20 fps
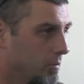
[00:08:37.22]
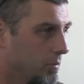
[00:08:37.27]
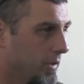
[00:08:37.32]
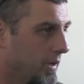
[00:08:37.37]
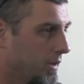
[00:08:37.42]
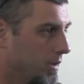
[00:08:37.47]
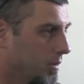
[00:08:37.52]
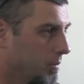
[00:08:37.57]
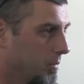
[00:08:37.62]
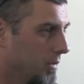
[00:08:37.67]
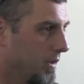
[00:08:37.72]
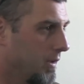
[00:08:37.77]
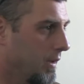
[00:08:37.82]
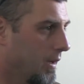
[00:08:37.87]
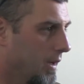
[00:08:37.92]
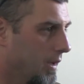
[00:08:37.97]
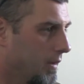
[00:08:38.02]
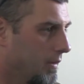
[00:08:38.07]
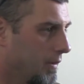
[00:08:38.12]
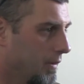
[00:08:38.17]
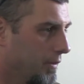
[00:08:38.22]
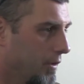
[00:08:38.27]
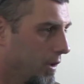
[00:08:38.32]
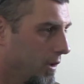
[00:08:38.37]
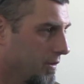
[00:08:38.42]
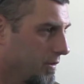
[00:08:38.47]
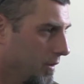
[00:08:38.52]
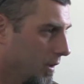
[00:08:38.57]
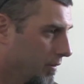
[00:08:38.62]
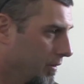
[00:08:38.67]
make it a big, the
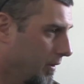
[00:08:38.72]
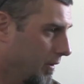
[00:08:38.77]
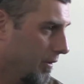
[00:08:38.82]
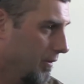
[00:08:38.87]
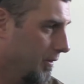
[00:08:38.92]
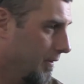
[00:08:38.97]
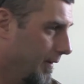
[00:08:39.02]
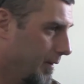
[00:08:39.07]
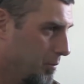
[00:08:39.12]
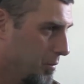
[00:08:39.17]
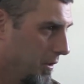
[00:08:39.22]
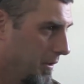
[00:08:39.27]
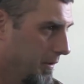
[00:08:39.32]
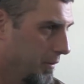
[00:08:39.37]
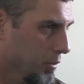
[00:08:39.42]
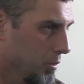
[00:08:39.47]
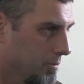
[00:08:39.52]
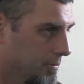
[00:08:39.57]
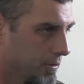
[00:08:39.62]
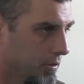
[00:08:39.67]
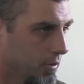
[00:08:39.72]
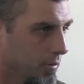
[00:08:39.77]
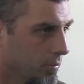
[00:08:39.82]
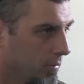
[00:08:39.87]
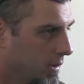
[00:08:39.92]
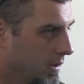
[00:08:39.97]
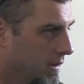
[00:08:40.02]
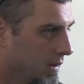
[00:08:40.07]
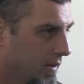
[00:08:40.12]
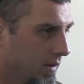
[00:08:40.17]
dogs love it because it's like a play group for
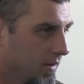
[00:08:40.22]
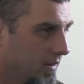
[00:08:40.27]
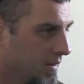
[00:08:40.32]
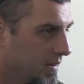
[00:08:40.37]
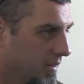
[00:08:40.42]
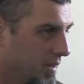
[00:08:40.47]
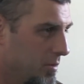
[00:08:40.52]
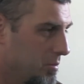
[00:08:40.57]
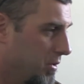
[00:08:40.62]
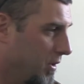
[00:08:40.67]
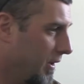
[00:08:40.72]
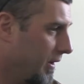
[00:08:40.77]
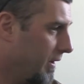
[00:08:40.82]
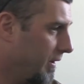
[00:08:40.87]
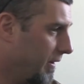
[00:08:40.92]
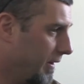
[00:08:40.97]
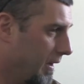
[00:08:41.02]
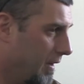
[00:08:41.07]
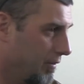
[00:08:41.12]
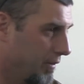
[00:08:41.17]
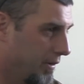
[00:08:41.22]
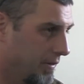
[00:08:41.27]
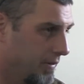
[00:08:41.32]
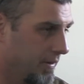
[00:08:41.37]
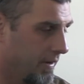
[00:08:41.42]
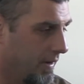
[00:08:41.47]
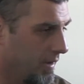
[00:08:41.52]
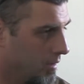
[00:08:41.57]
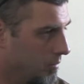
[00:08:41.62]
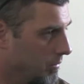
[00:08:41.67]
them. Yeah. They play, and they have a good
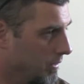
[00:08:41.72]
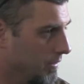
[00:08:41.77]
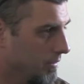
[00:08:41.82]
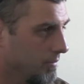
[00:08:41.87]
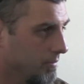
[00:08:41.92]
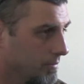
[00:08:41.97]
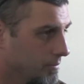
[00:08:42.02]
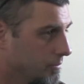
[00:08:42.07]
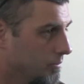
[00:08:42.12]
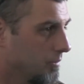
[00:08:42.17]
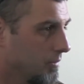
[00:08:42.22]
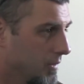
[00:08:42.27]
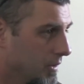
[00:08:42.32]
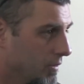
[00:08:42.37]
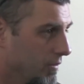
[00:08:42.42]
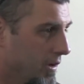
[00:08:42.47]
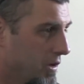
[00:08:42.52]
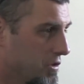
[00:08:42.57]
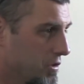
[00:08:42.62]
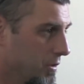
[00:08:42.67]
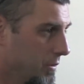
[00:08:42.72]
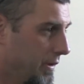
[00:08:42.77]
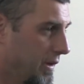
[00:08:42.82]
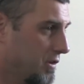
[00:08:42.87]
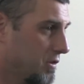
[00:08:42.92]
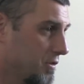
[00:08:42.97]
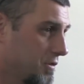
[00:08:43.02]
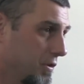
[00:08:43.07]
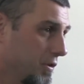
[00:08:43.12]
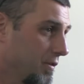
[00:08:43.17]
time, and eventually you
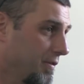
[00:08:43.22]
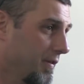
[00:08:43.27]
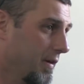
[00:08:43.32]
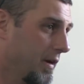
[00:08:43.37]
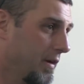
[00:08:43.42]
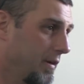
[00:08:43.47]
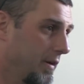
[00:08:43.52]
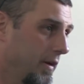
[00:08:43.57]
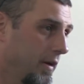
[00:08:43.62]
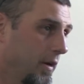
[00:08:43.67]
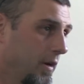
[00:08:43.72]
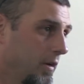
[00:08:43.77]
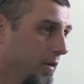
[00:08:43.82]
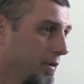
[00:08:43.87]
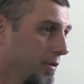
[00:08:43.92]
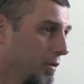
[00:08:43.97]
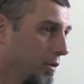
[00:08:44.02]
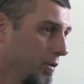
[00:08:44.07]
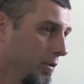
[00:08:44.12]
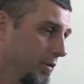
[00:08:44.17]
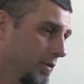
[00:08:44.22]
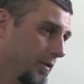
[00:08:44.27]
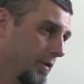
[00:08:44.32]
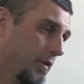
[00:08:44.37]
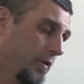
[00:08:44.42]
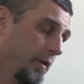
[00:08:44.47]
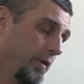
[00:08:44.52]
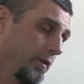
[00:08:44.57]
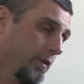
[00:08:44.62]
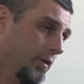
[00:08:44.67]
get you certified, and you get out on the road and
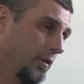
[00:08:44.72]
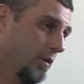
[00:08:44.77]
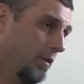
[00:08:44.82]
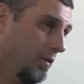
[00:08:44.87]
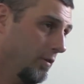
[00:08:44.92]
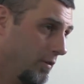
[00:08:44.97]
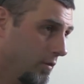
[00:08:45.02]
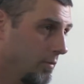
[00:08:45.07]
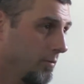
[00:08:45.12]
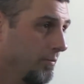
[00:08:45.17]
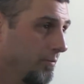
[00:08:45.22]
start handling calls.